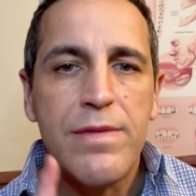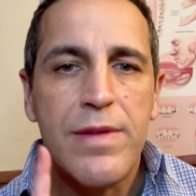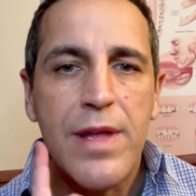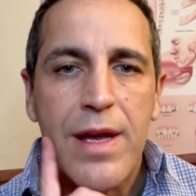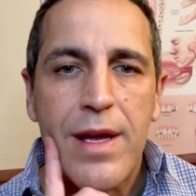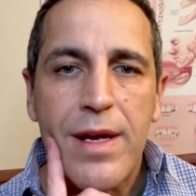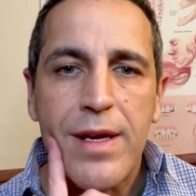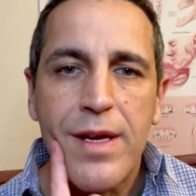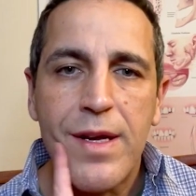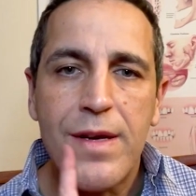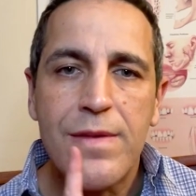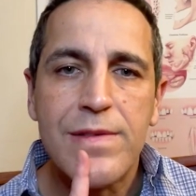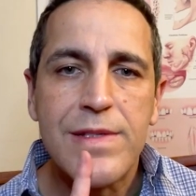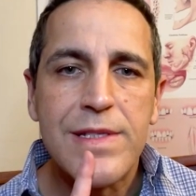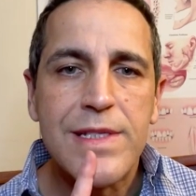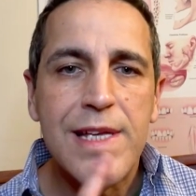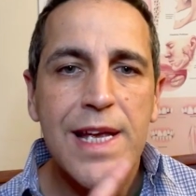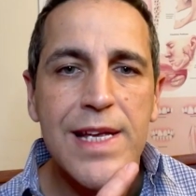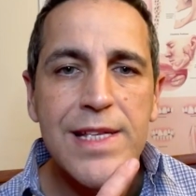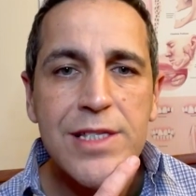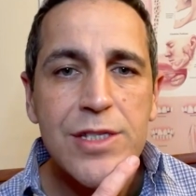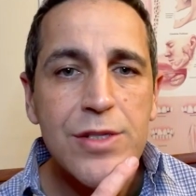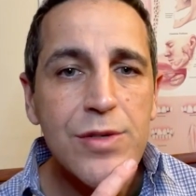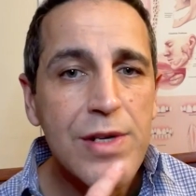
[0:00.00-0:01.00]
that gives
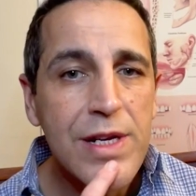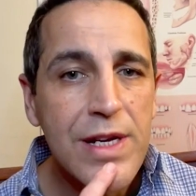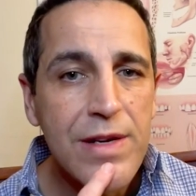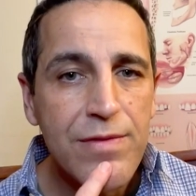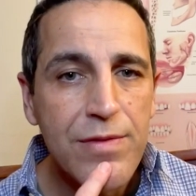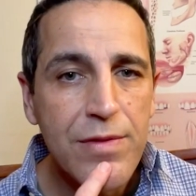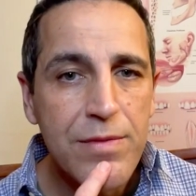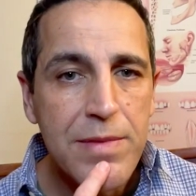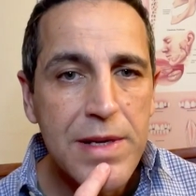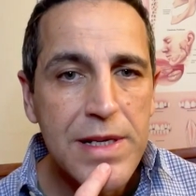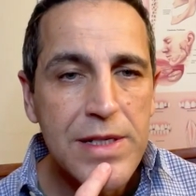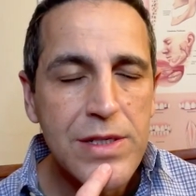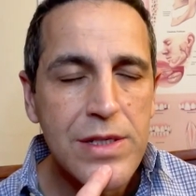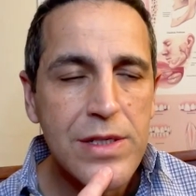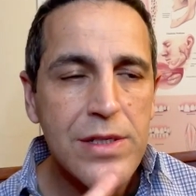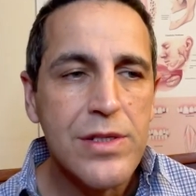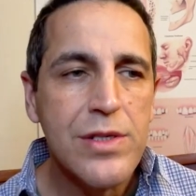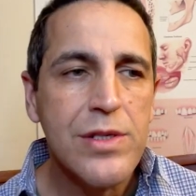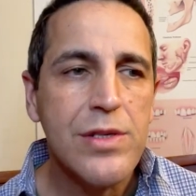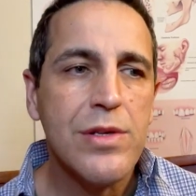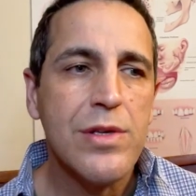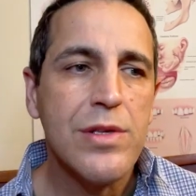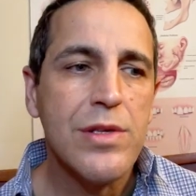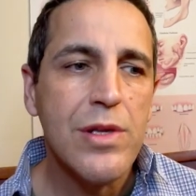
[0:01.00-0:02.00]
sensory information
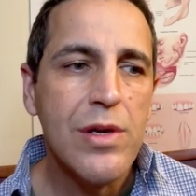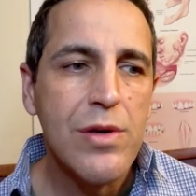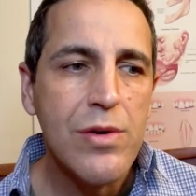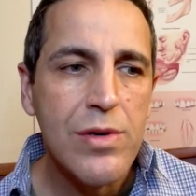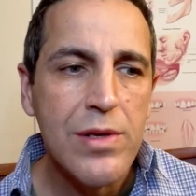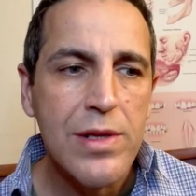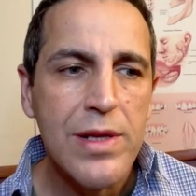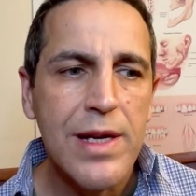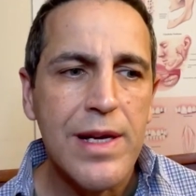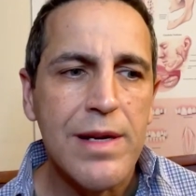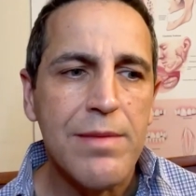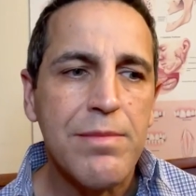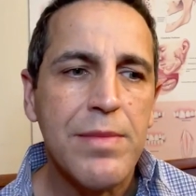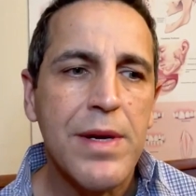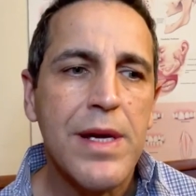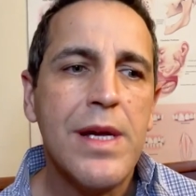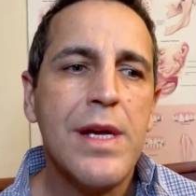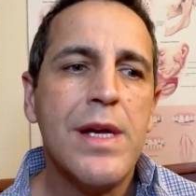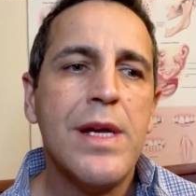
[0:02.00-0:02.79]
to your lower lip.